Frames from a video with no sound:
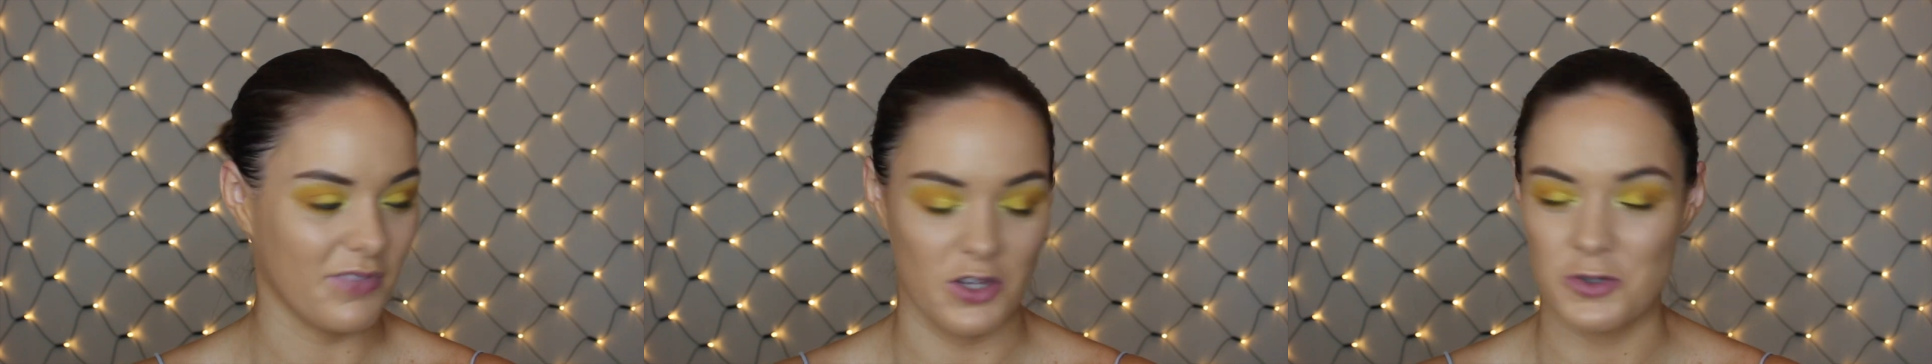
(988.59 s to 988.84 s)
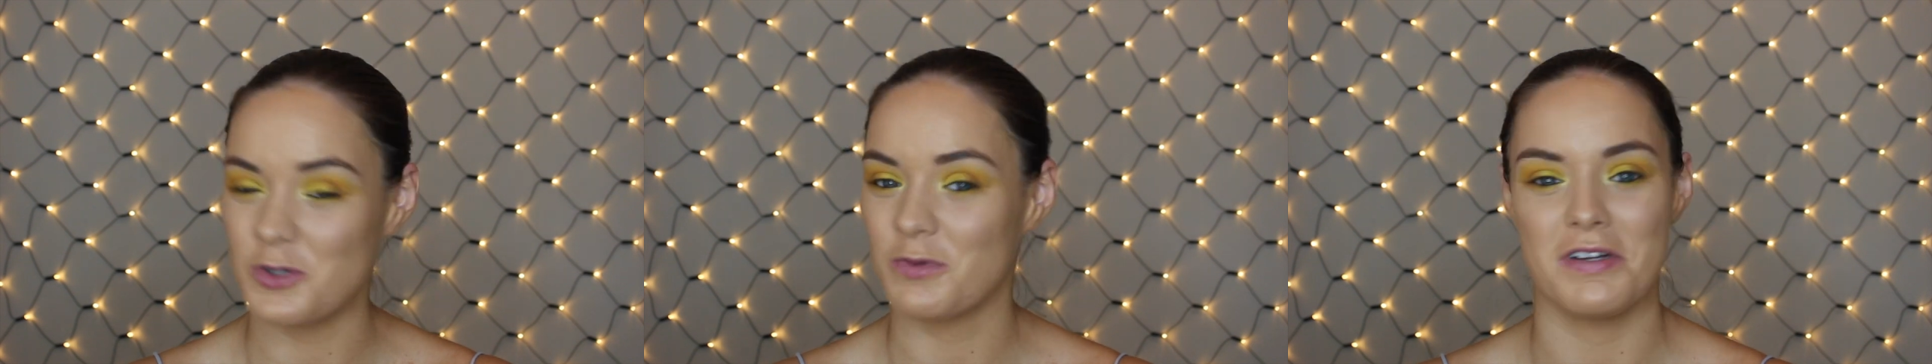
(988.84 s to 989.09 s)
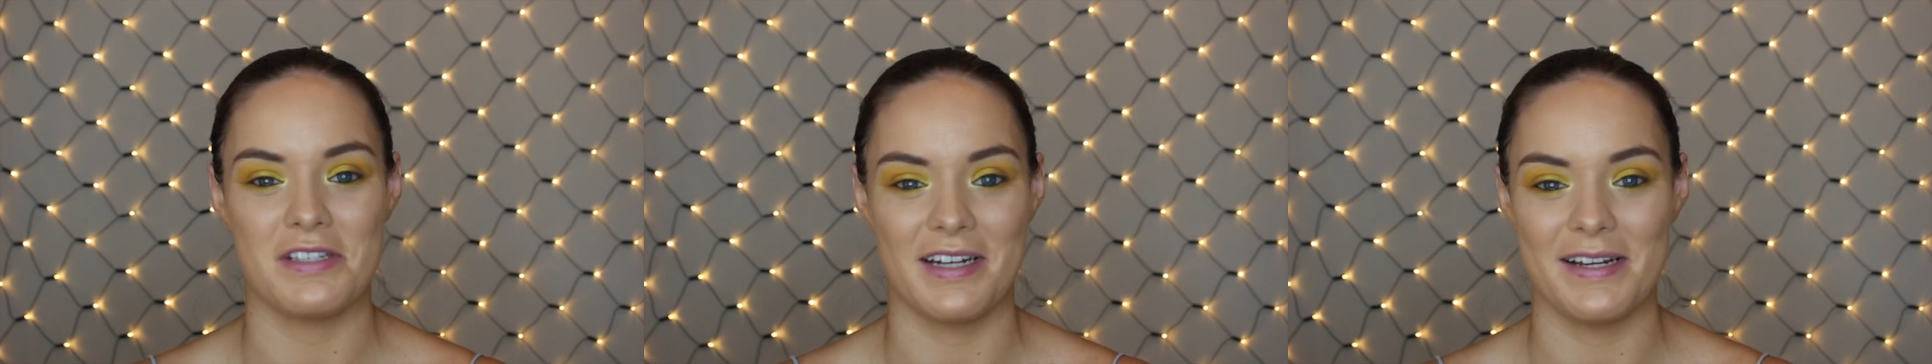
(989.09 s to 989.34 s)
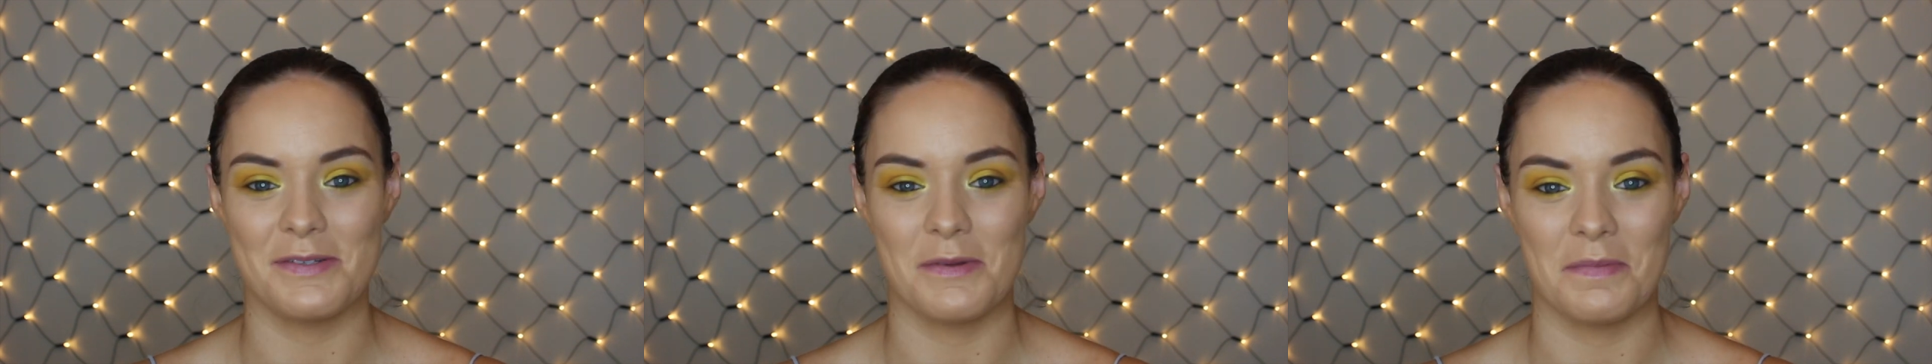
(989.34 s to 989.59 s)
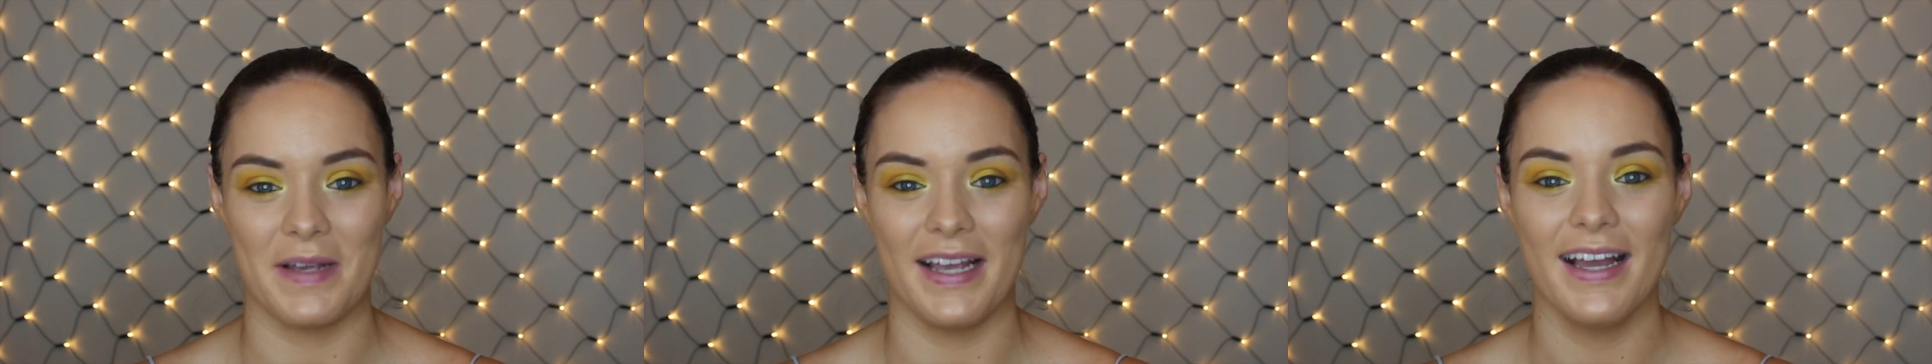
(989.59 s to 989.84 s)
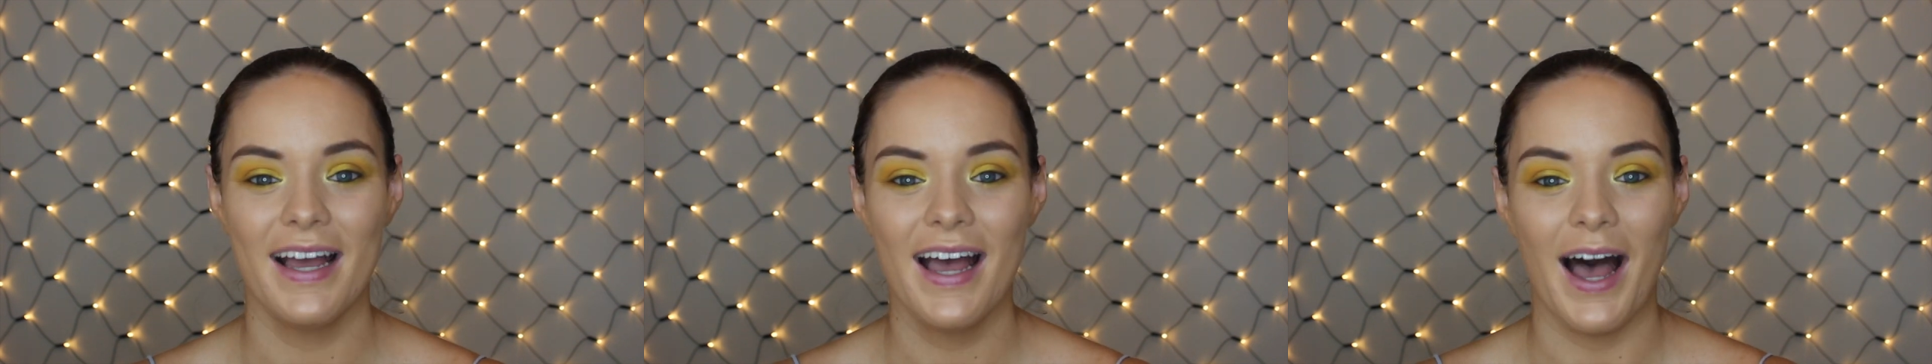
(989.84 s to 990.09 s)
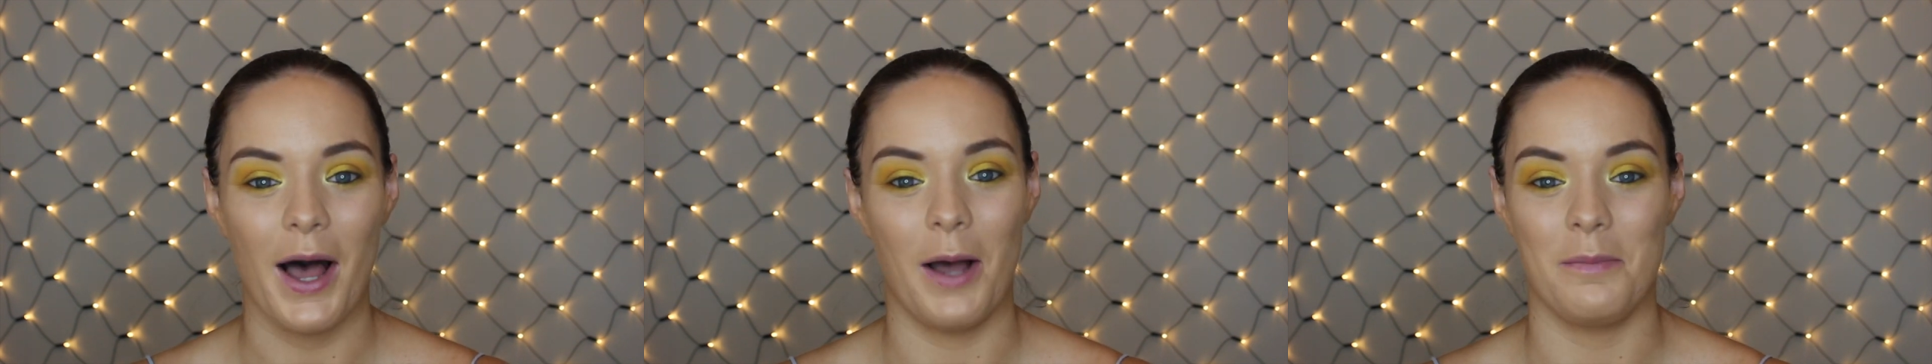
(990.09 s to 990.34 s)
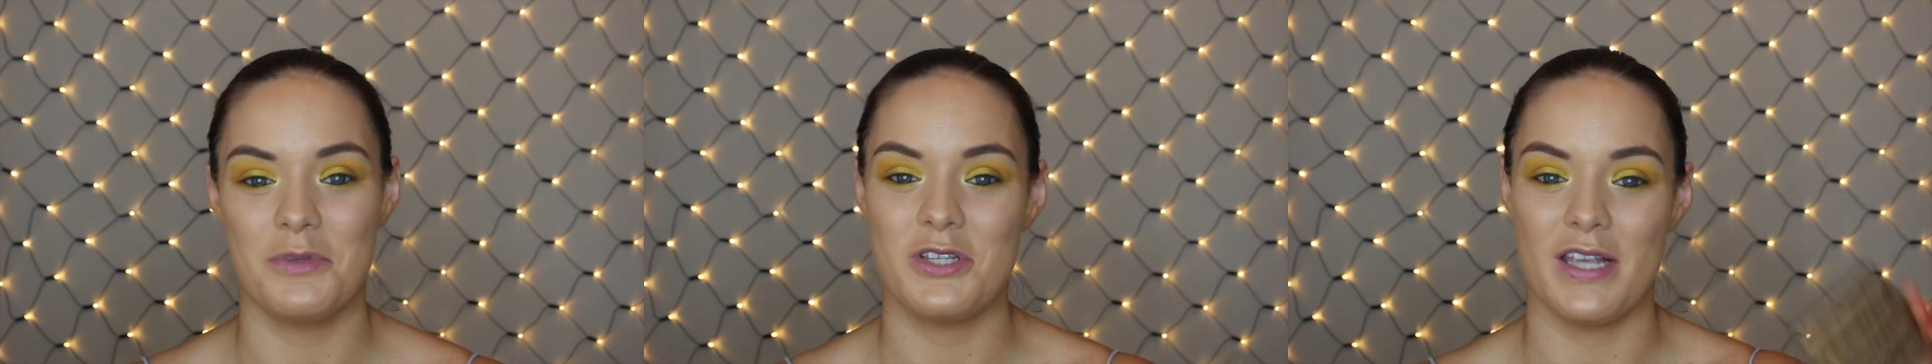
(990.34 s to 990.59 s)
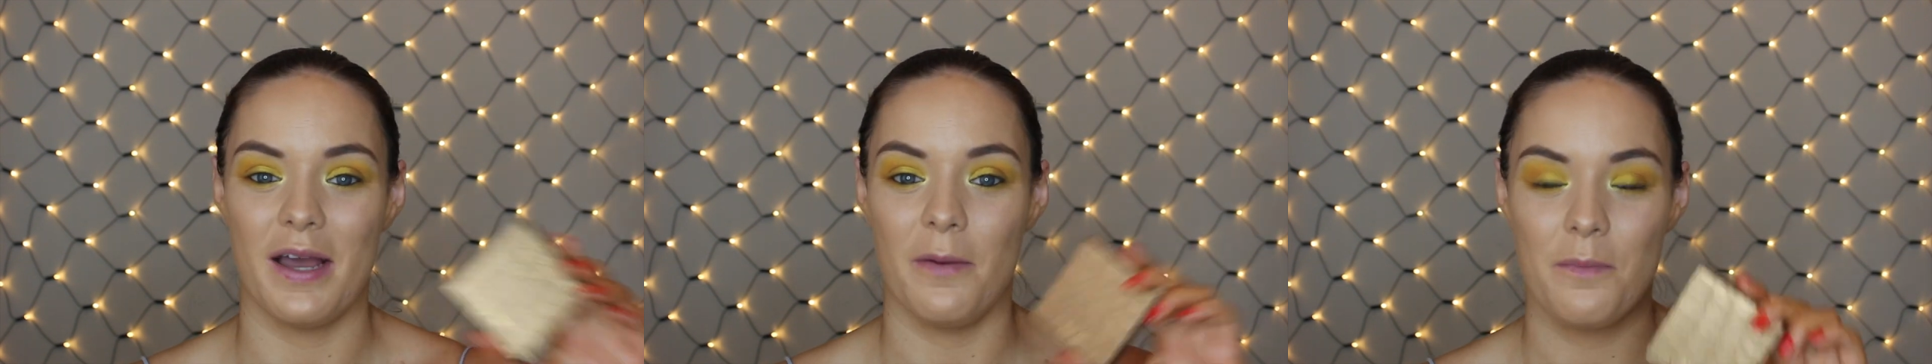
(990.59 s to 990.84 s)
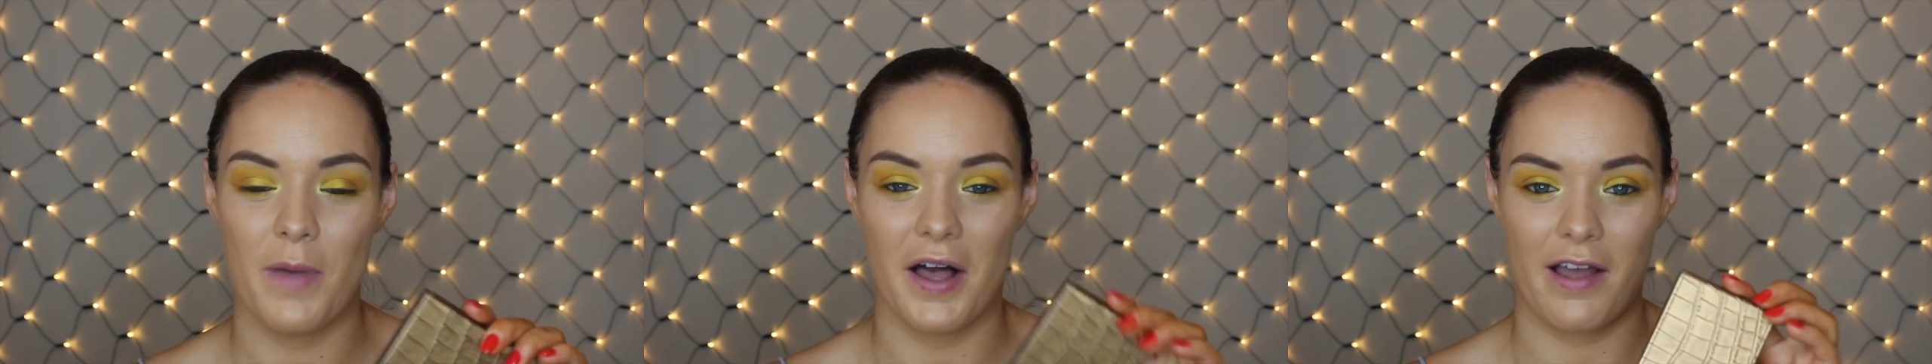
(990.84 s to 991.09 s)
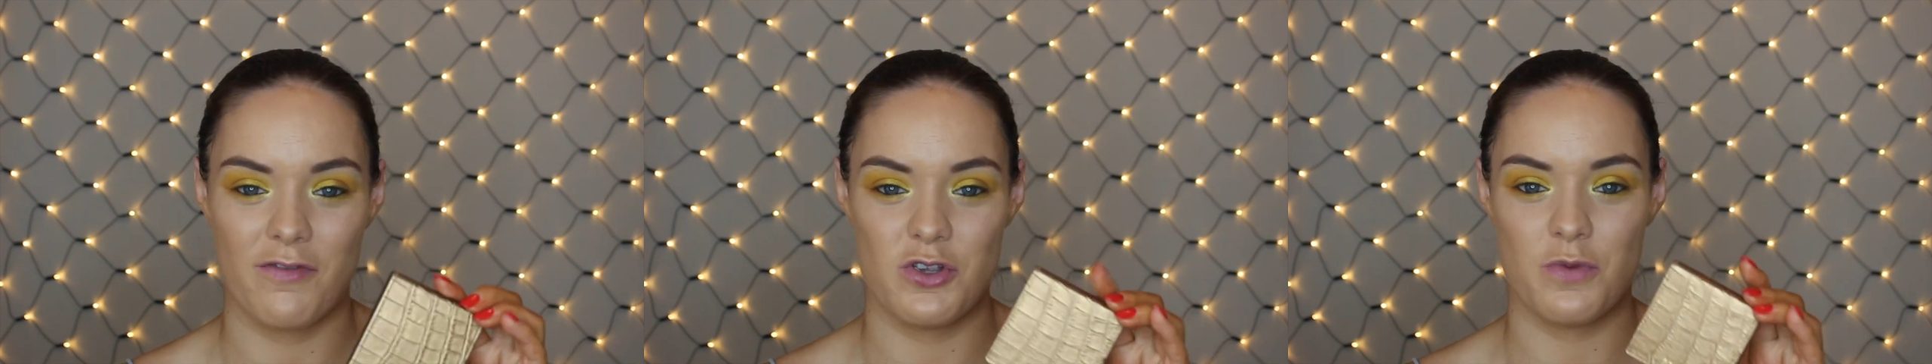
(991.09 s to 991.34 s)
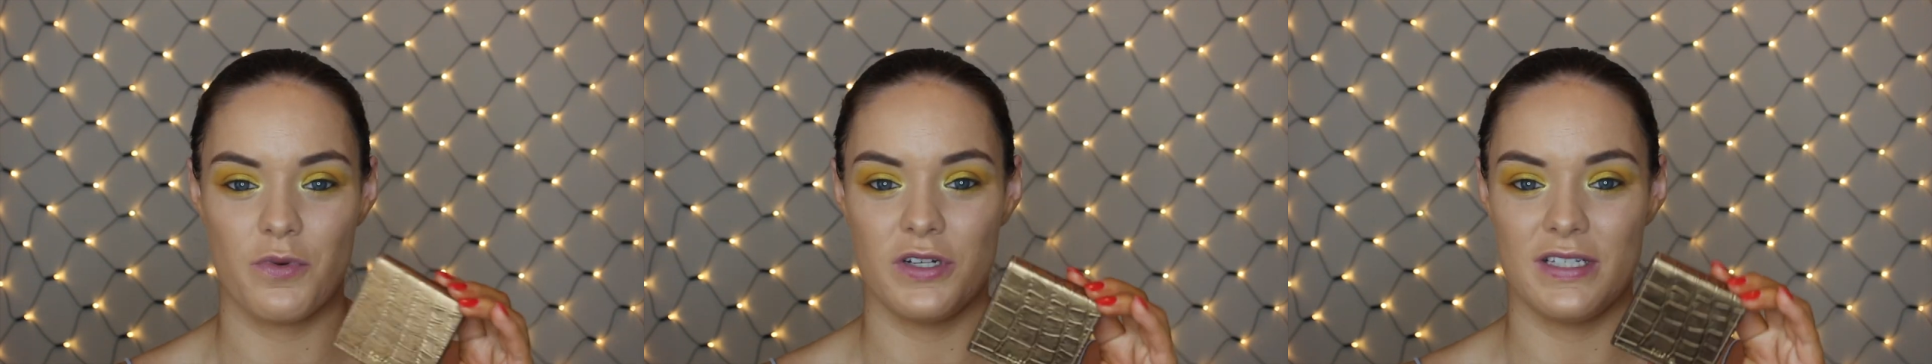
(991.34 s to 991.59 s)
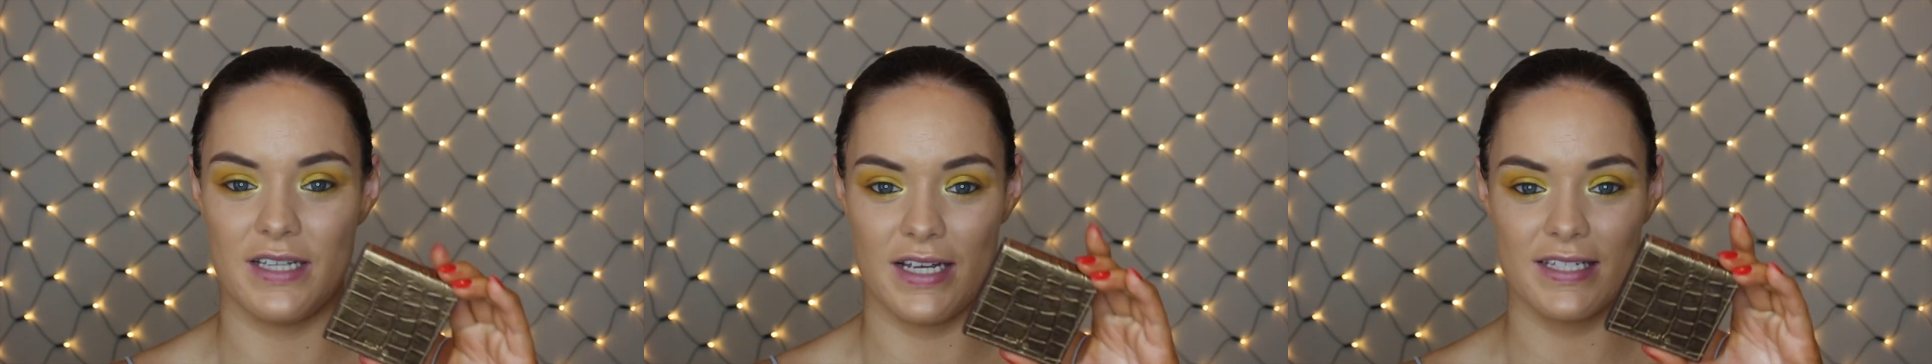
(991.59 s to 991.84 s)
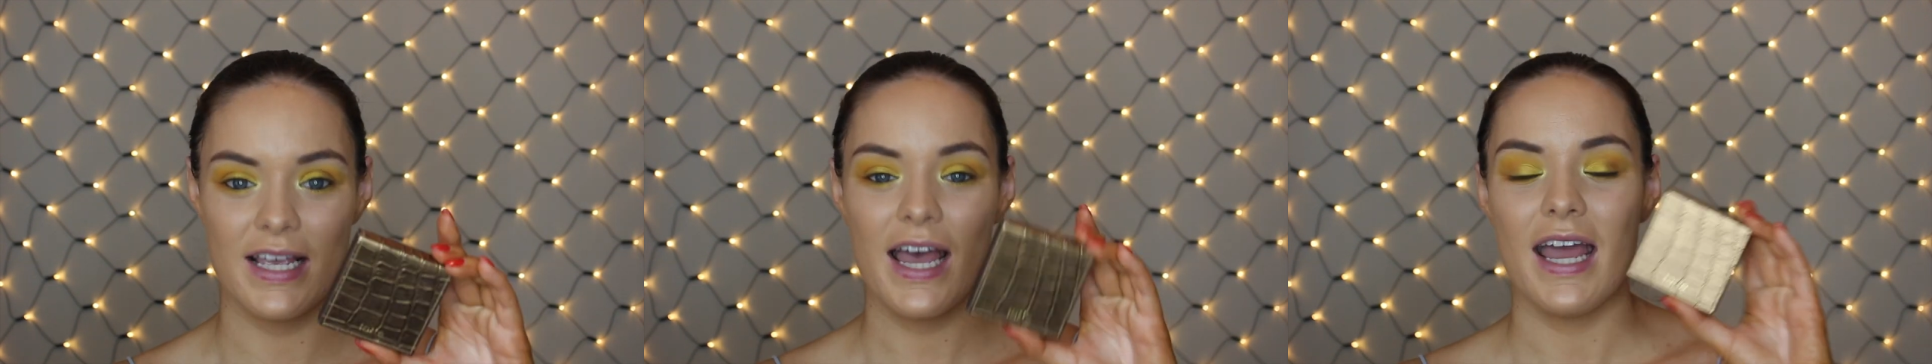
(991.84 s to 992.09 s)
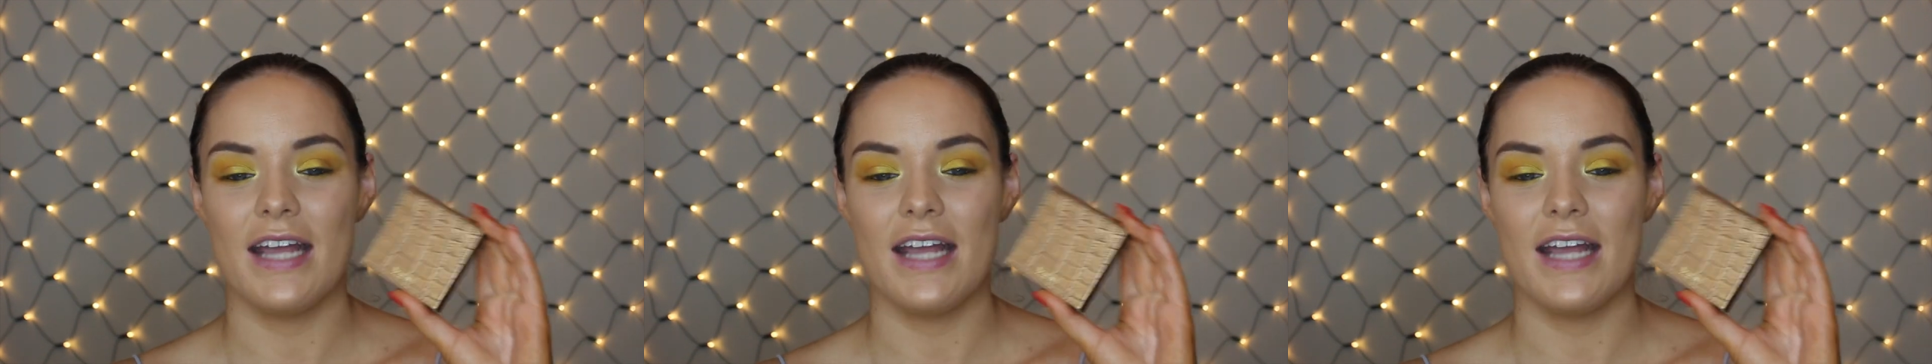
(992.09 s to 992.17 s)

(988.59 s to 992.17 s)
It just resonates with me. So yeah, Park Avenue Princess.